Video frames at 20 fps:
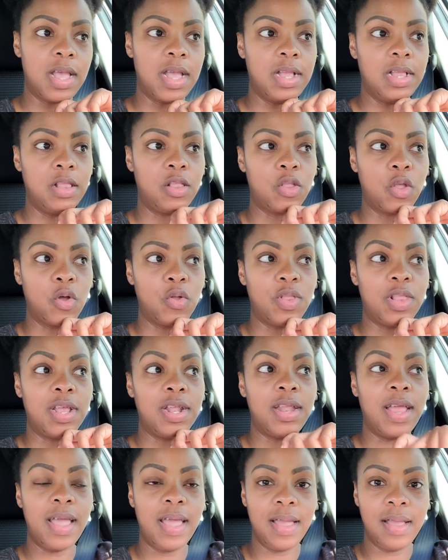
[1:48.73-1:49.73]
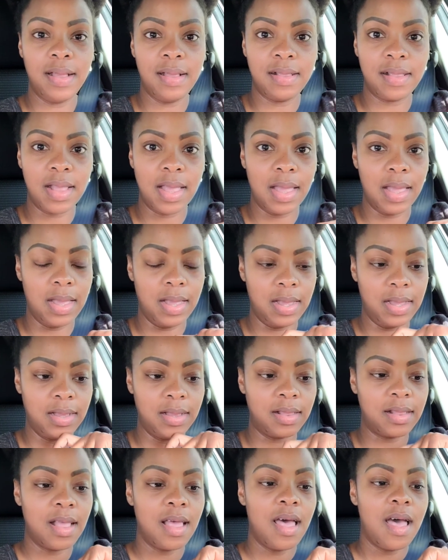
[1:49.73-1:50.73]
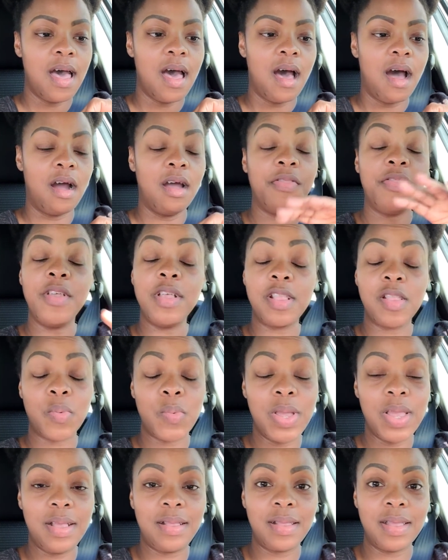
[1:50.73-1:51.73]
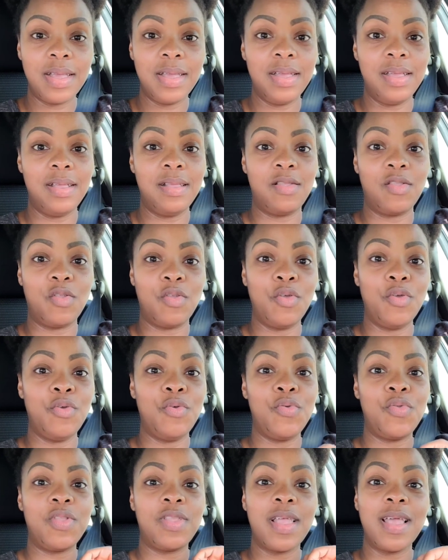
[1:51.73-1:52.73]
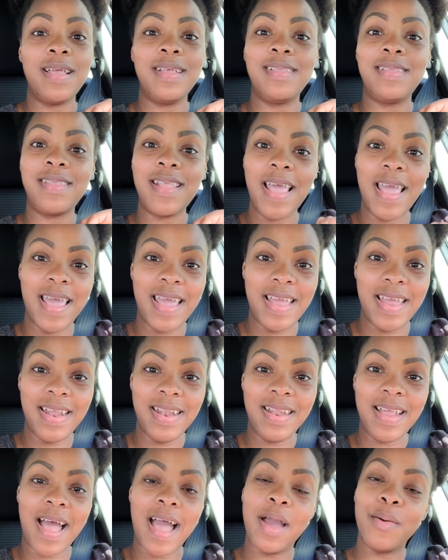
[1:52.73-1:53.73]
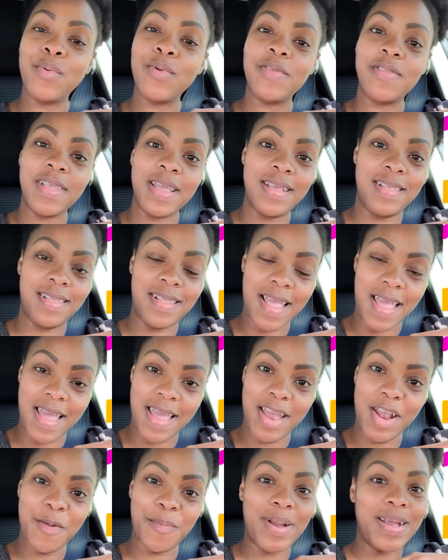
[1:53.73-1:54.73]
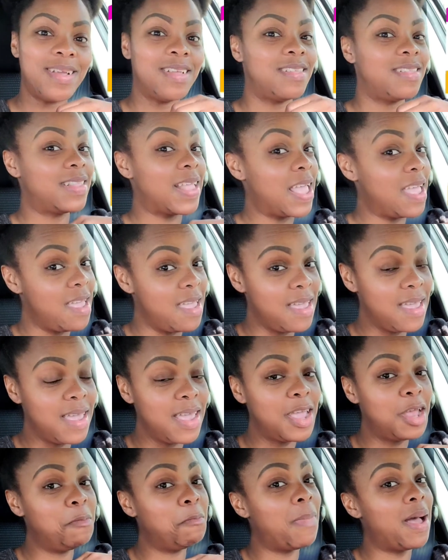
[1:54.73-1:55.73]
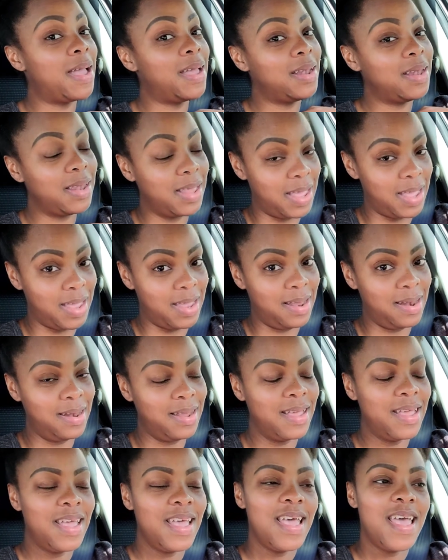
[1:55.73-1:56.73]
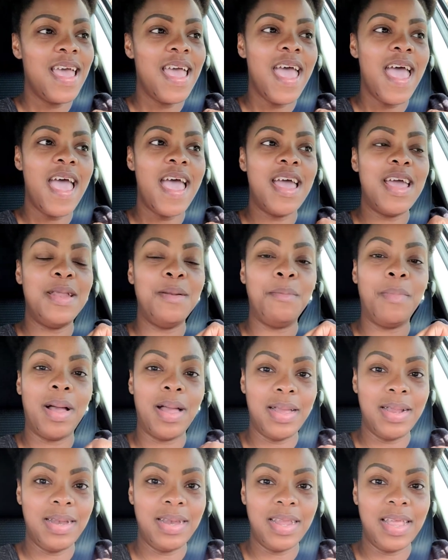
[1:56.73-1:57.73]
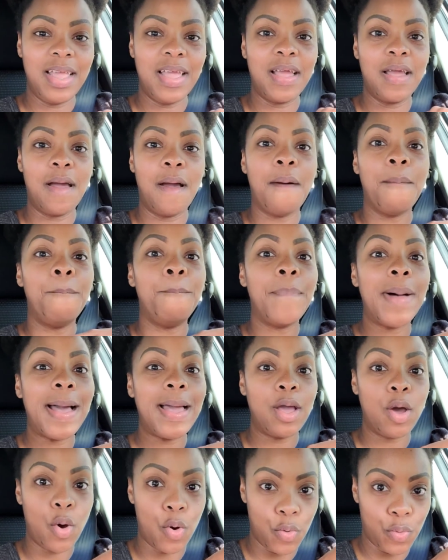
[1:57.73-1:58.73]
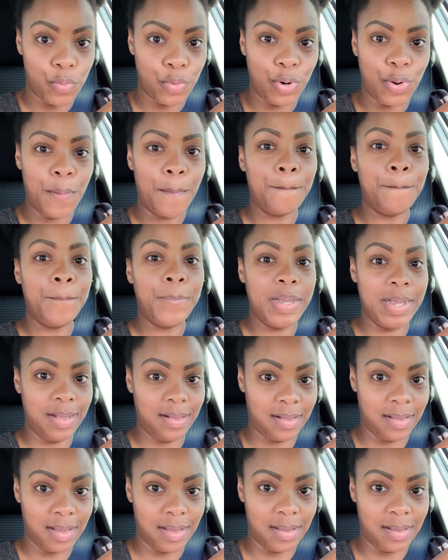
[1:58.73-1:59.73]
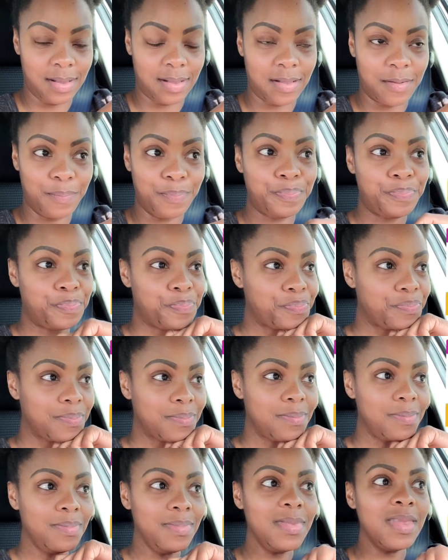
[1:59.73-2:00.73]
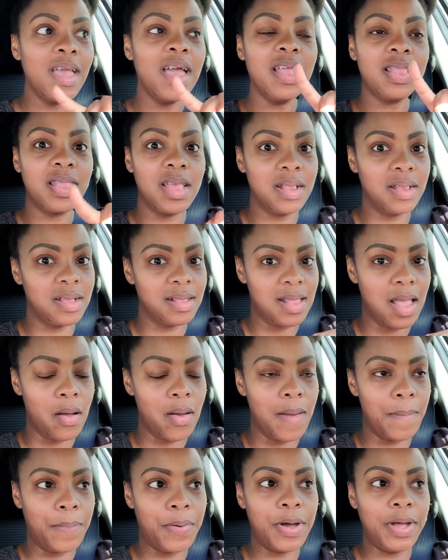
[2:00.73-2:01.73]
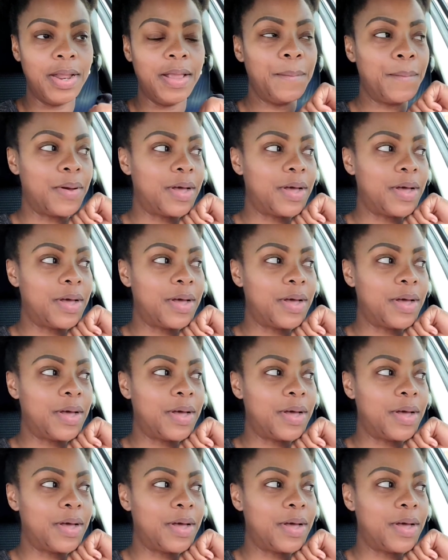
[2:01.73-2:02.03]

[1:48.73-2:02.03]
And so today's is, or this week's is, to stay sane. I will stay sane by staying in my lane and minding my own business. I think that's how I put it.